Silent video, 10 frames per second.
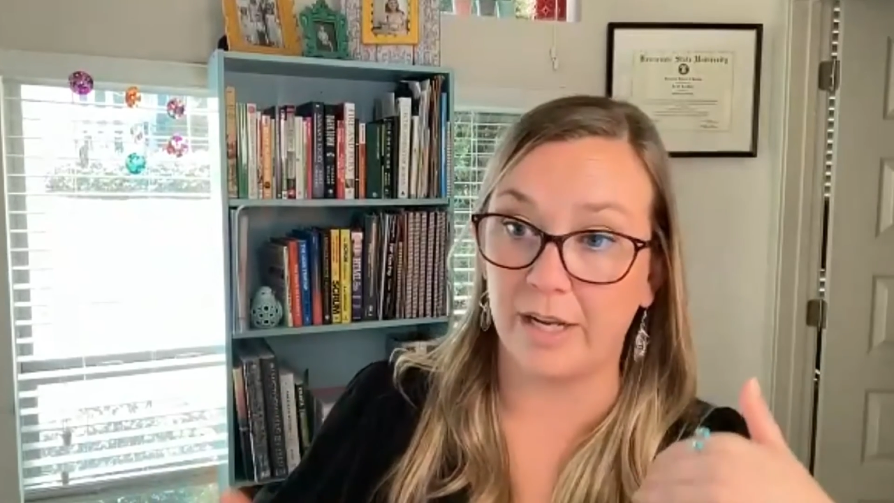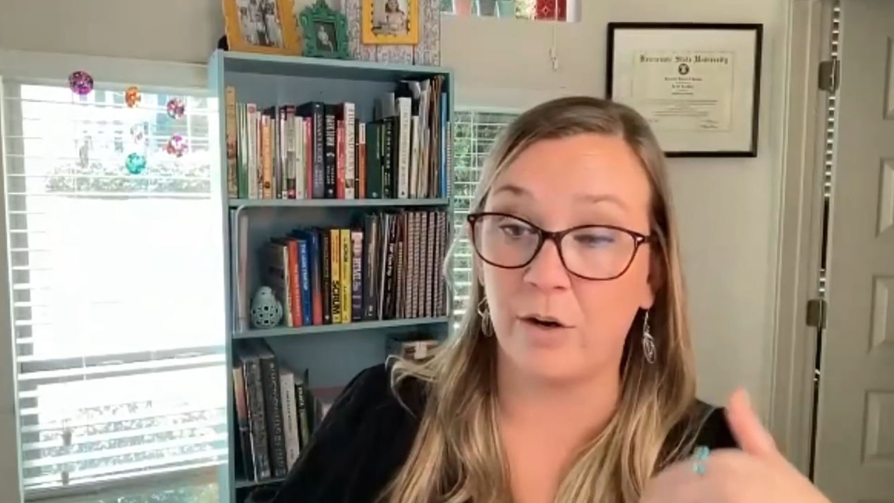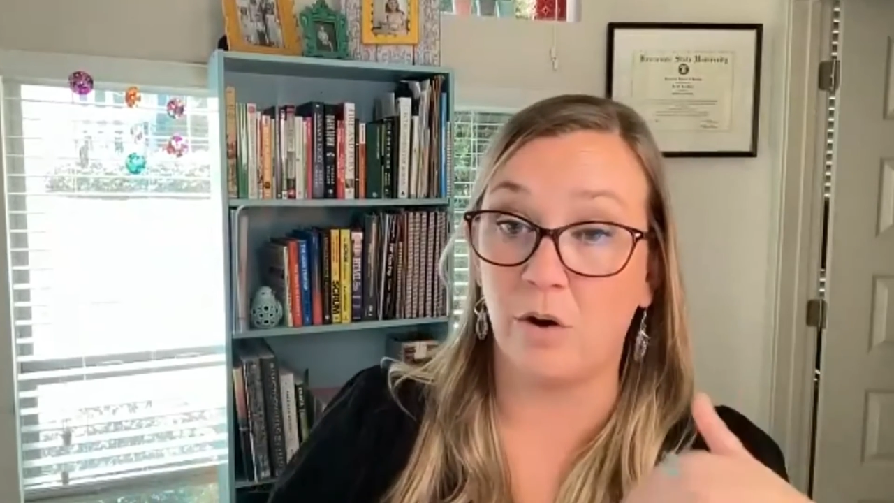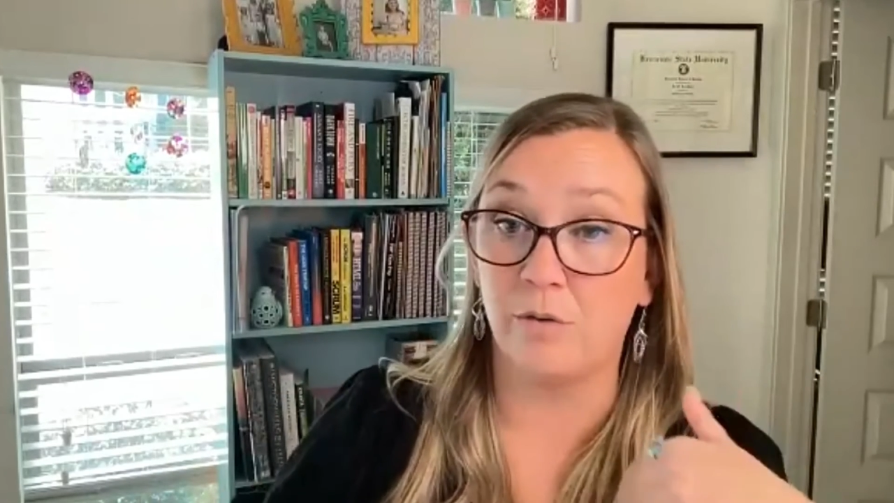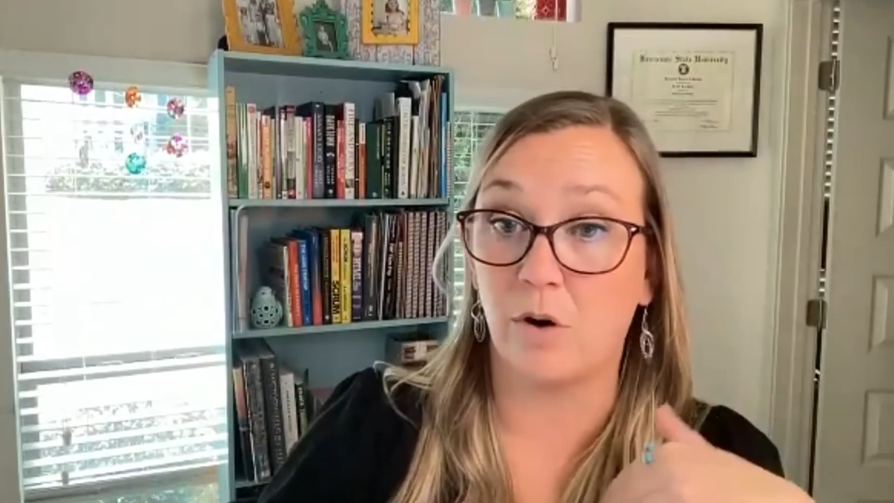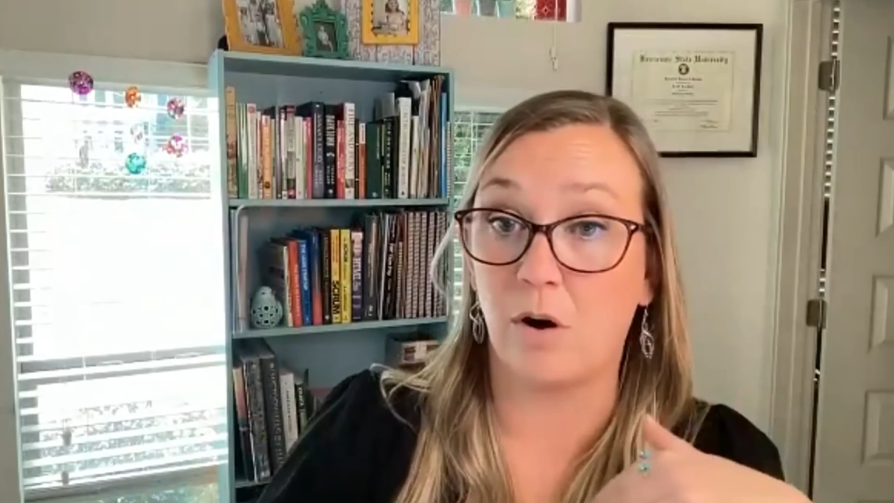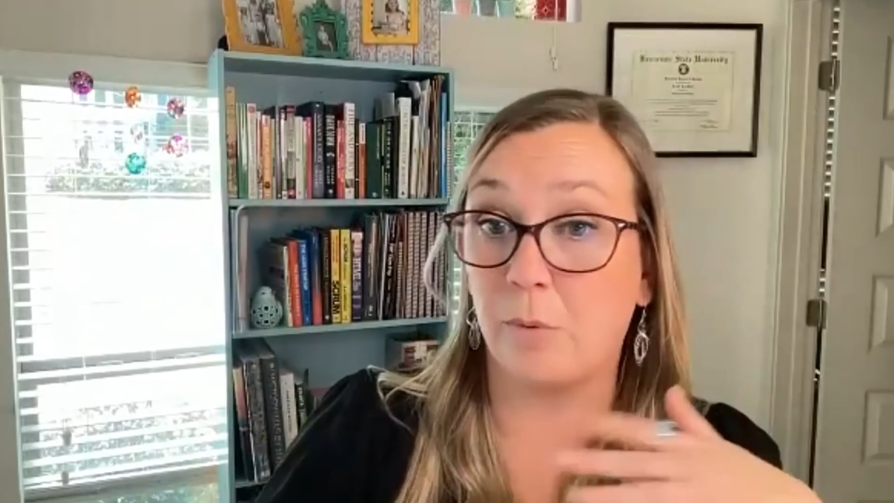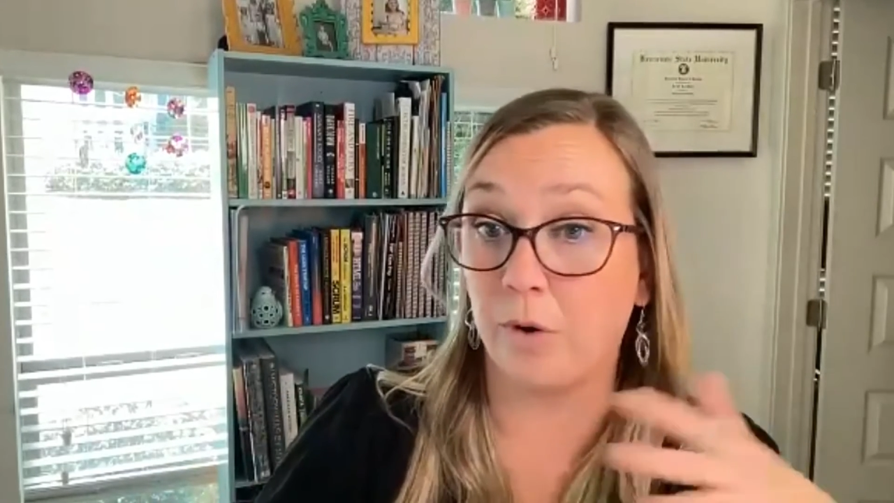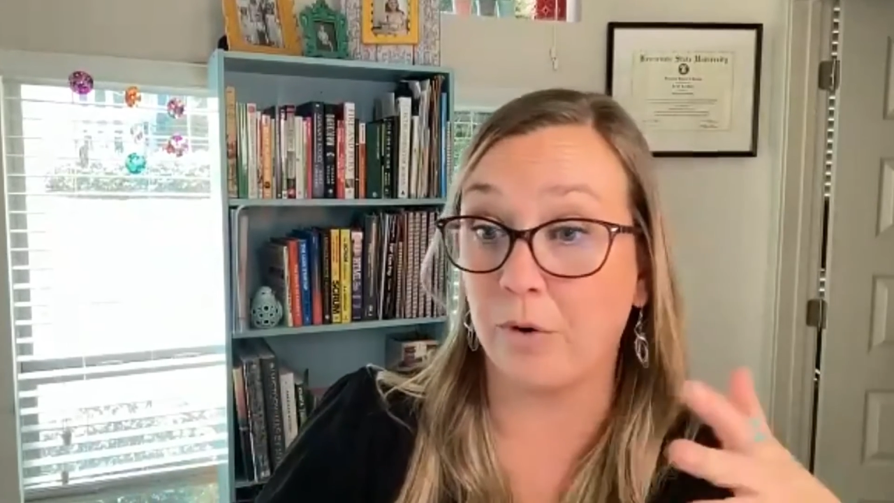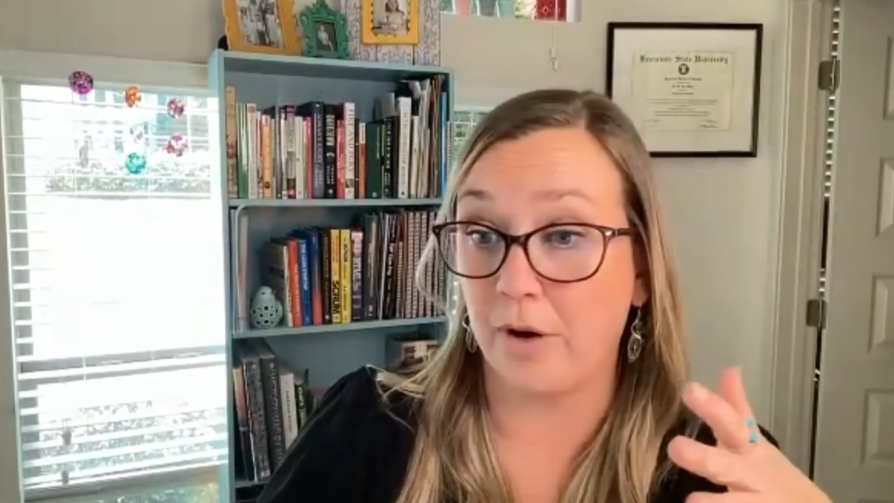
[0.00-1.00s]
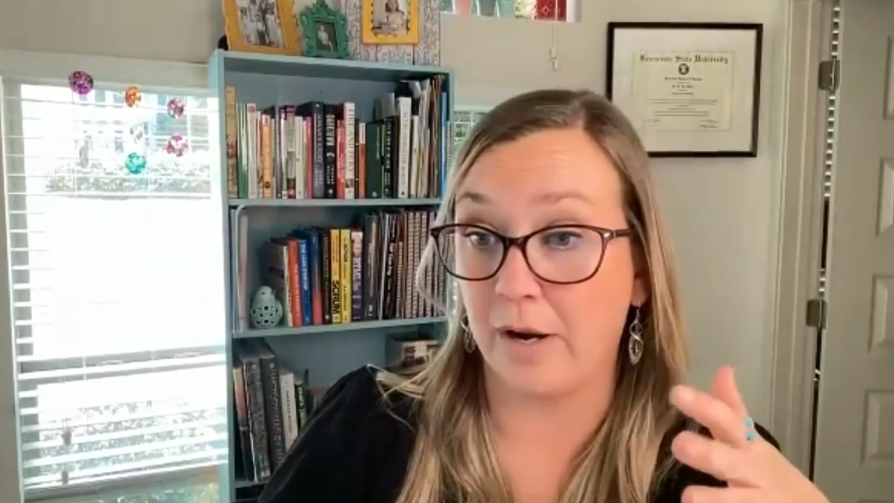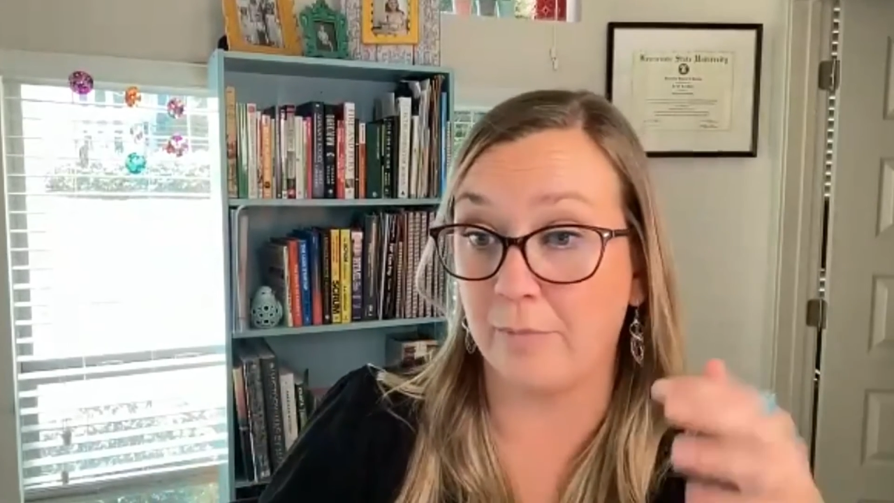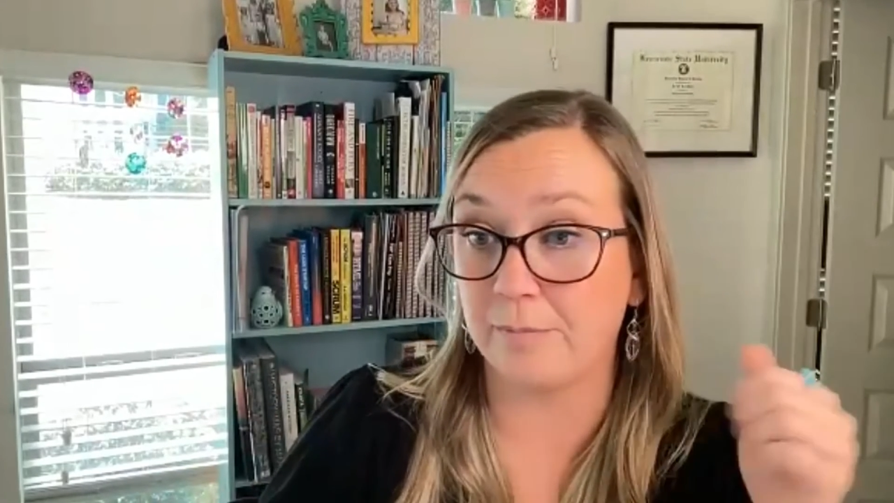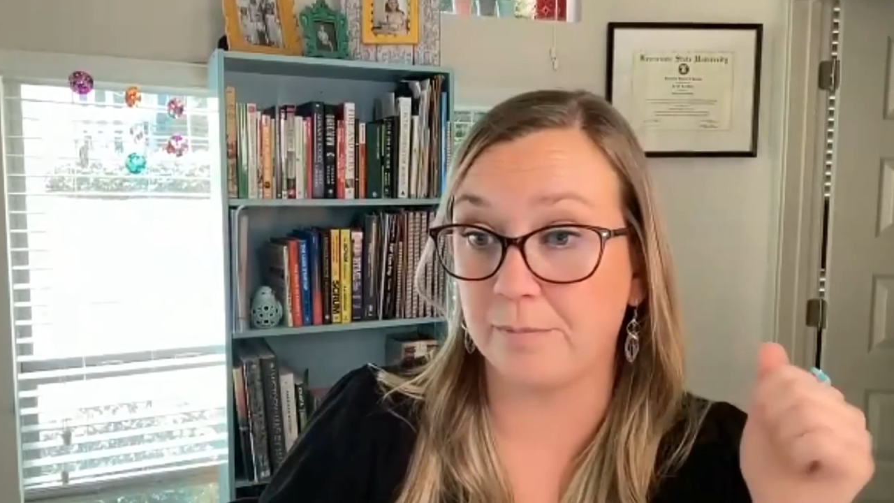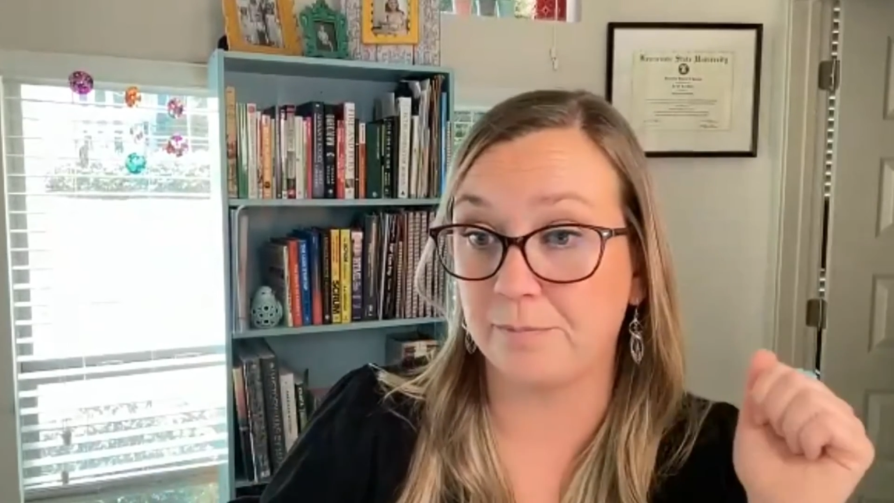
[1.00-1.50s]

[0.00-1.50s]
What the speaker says: and overall program.